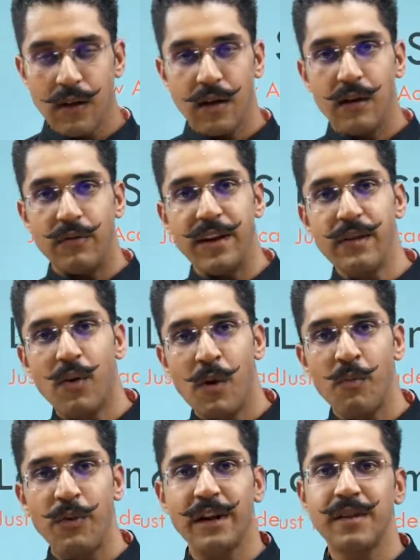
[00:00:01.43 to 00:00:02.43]
A very
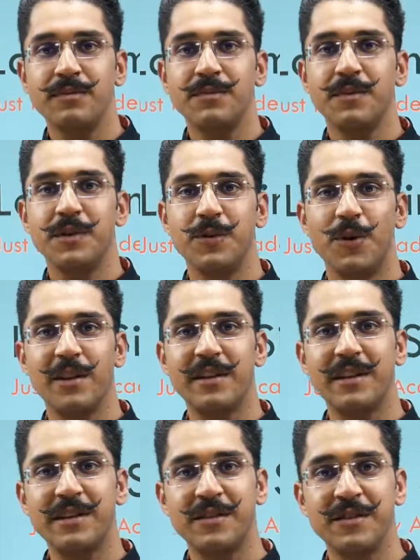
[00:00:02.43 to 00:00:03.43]
warm welcome to all the
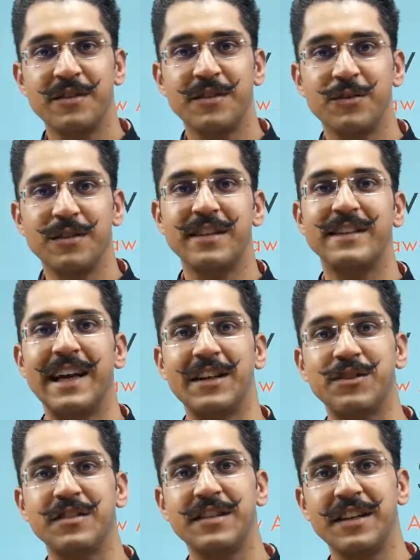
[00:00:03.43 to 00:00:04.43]
listeners to this
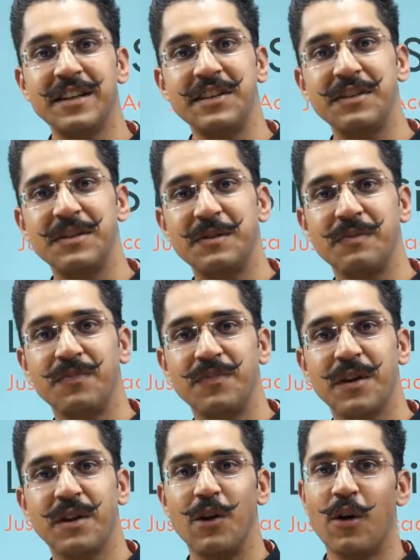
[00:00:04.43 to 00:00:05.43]
lecture series,
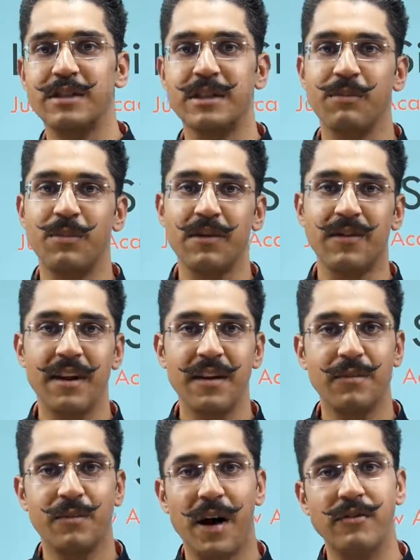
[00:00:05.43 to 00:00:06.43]
Law Simplified,
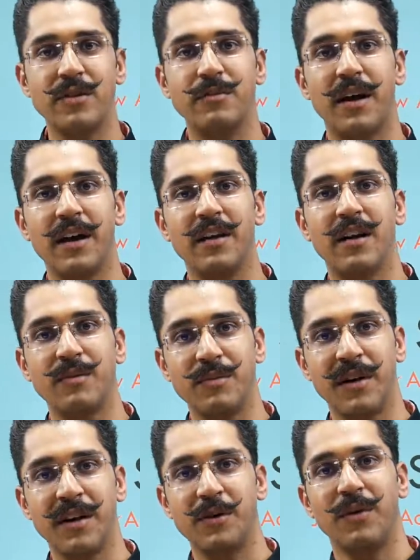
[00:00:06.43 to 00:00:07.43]
powered by
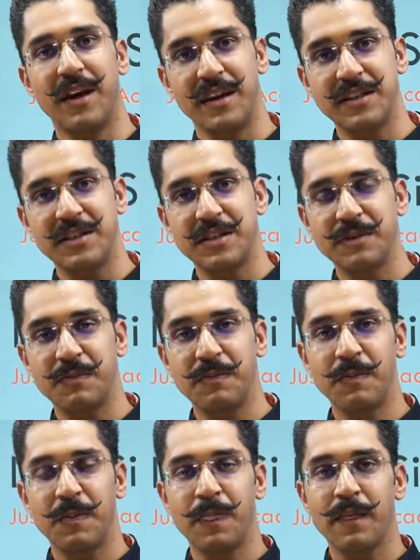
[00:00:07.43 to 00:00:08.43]
Abhimanyu I.S.
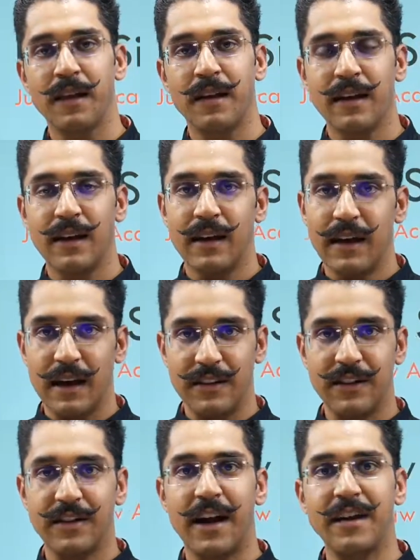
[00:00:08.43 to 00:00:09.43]
As the
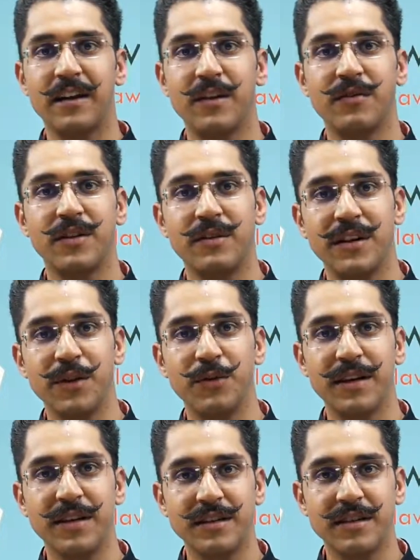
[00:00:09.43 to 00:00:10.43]
title of the video
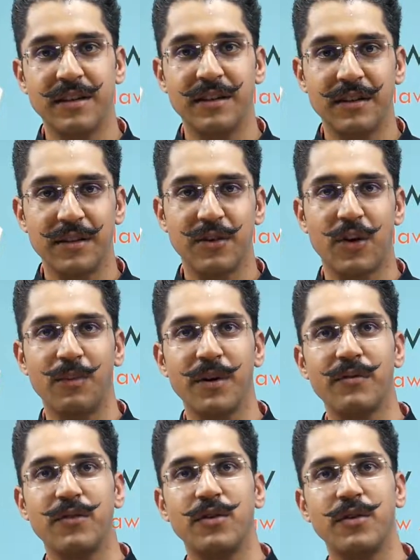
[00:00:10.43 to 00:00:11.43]
reads, the topic
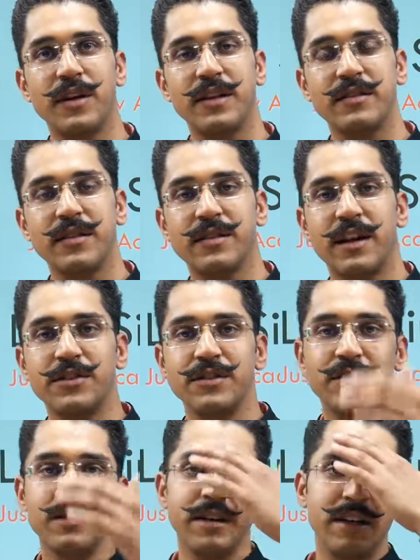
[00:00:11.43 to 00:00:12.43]
for today's
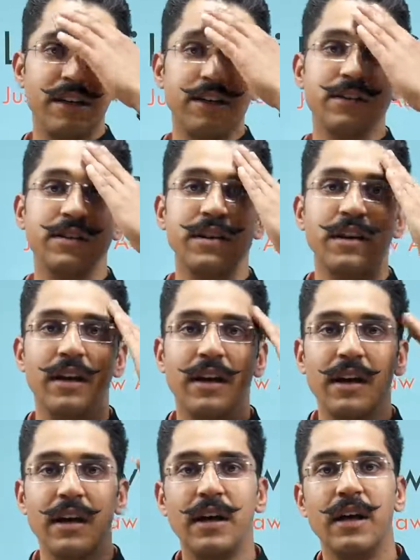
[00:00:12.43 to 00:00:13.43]
discussion is
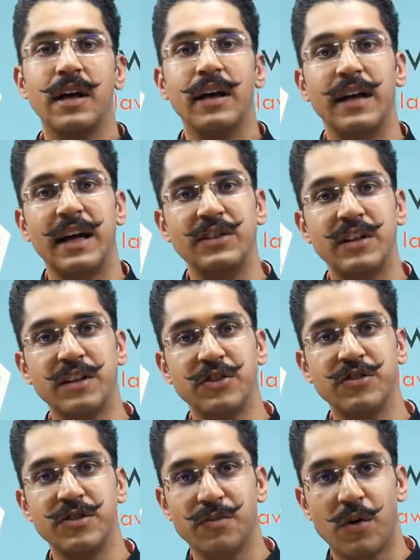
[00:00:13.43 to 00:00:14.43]
cancellation
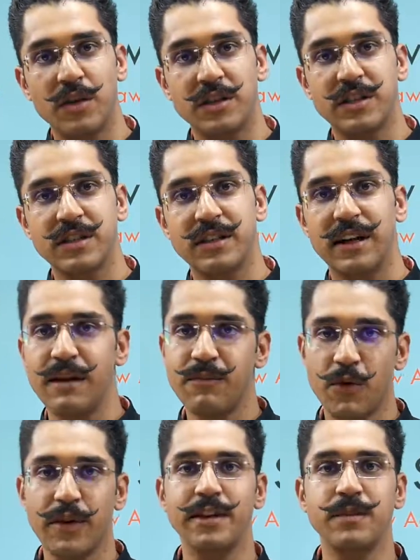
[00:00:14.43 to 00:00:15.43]
reports and
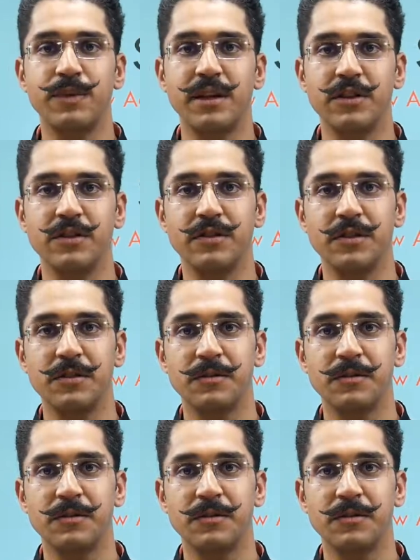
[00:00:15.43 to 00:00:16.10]
protest petitions.